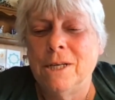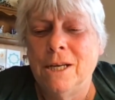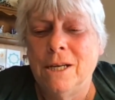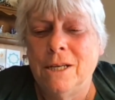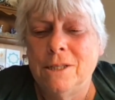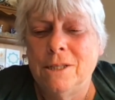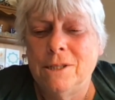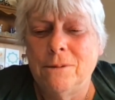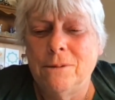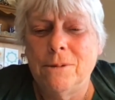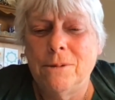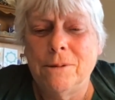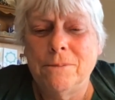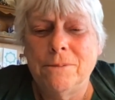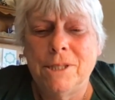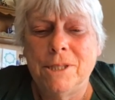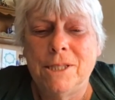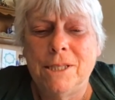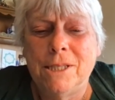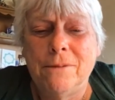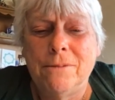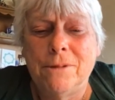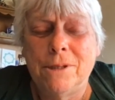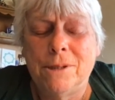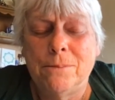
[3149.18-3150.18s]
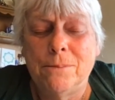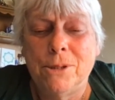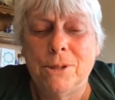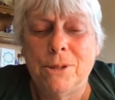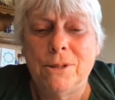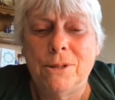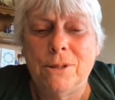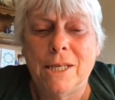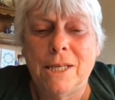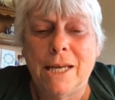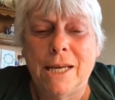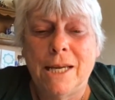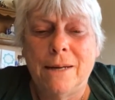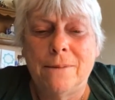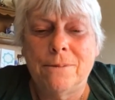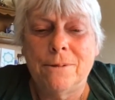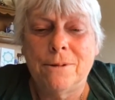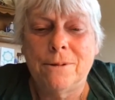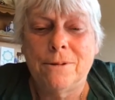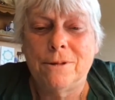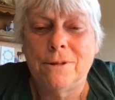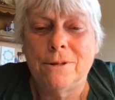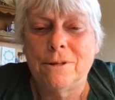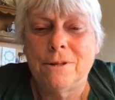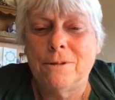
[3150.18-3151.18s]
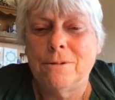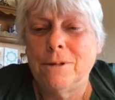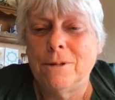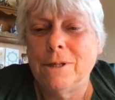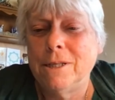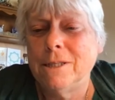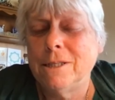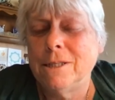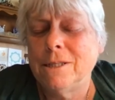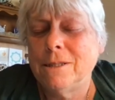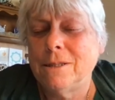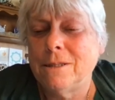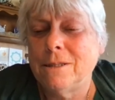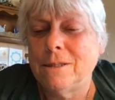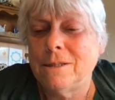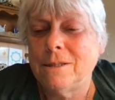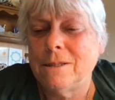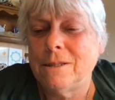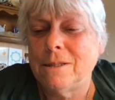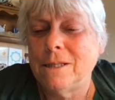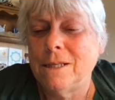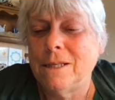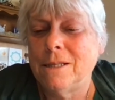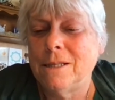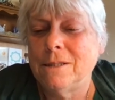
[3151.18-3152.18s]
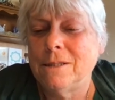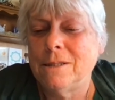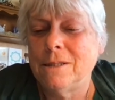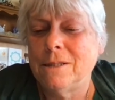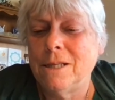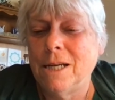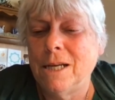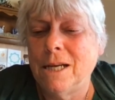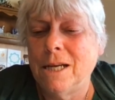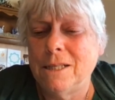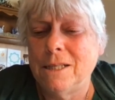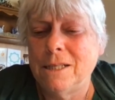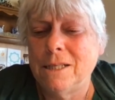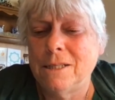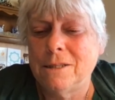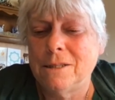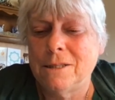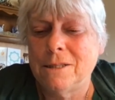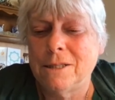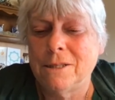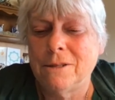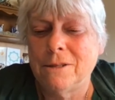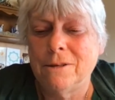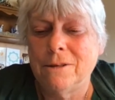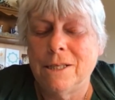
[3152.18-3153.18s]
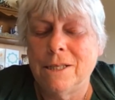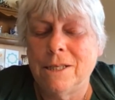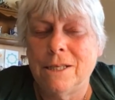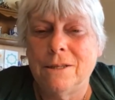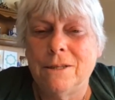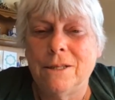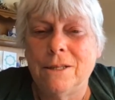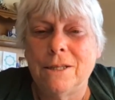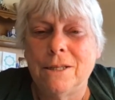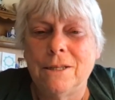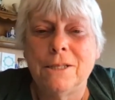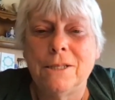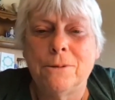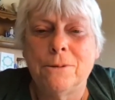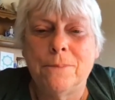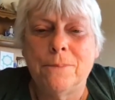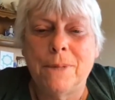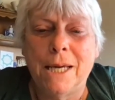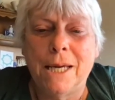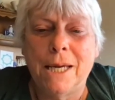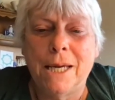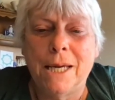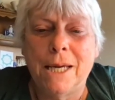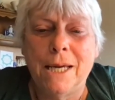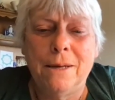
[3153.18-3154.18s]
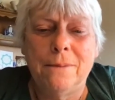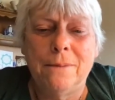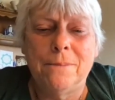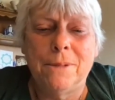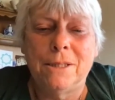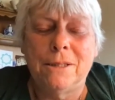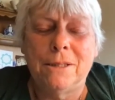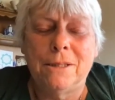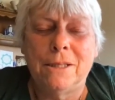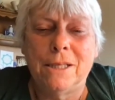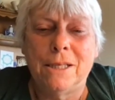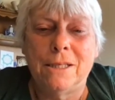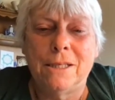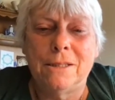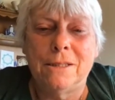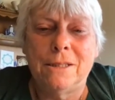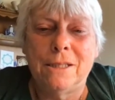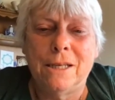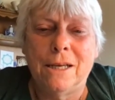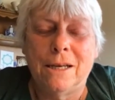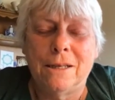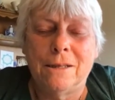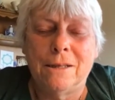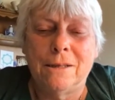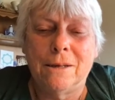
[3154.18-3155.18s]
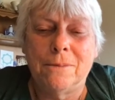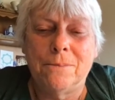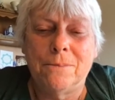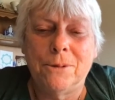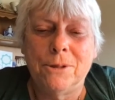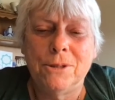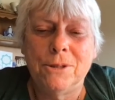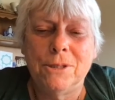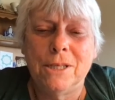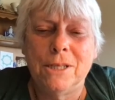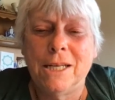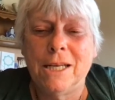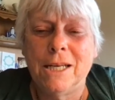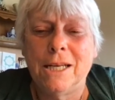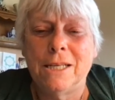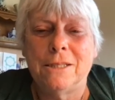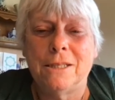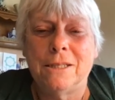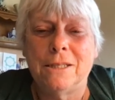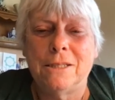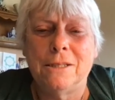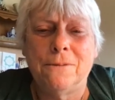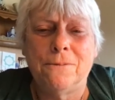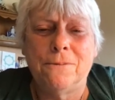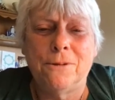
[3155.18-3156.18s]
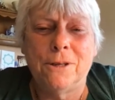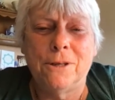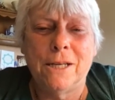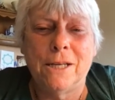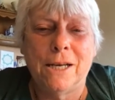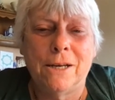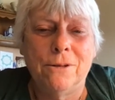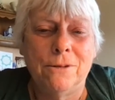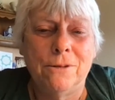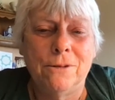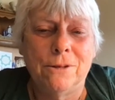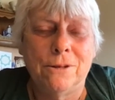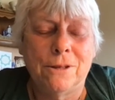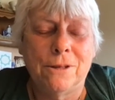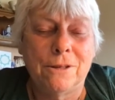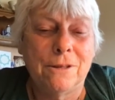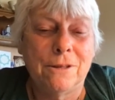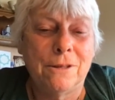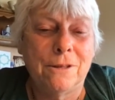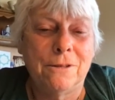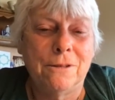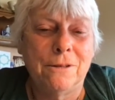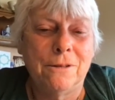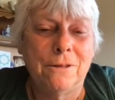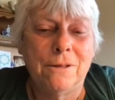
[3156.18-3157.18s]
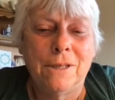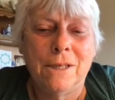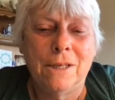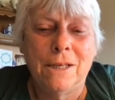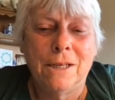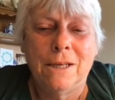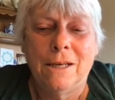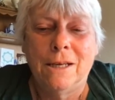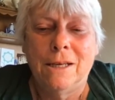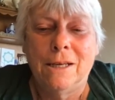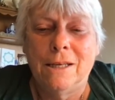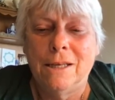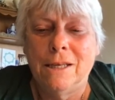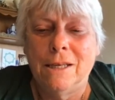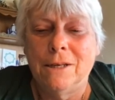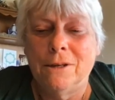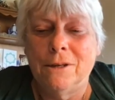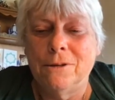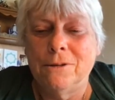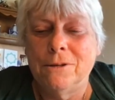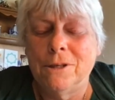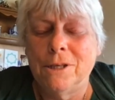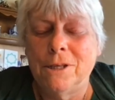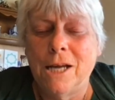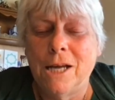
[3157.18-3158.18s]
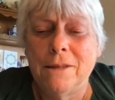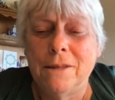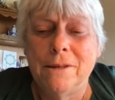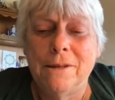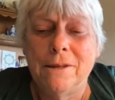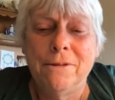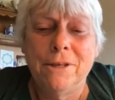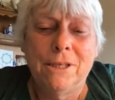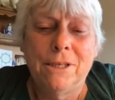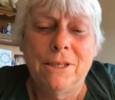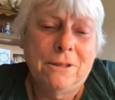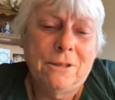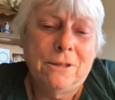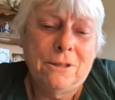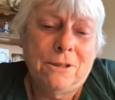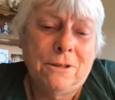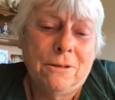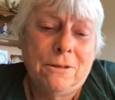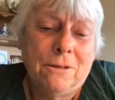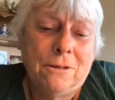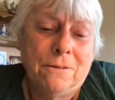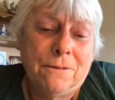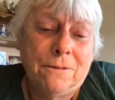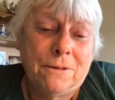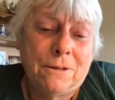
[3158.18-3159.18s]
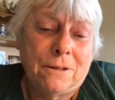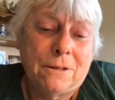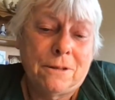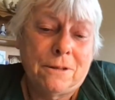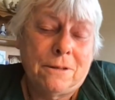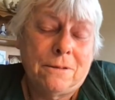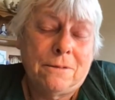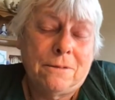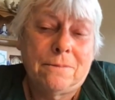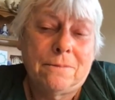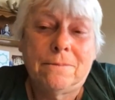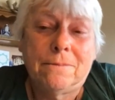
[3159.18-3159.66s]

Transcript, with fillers: so what we see with Moon and Capricorn Aquarius is is not necessarily that things are bad, but that uh, a person has a different outlook. They're, you know, they're not living on the surface.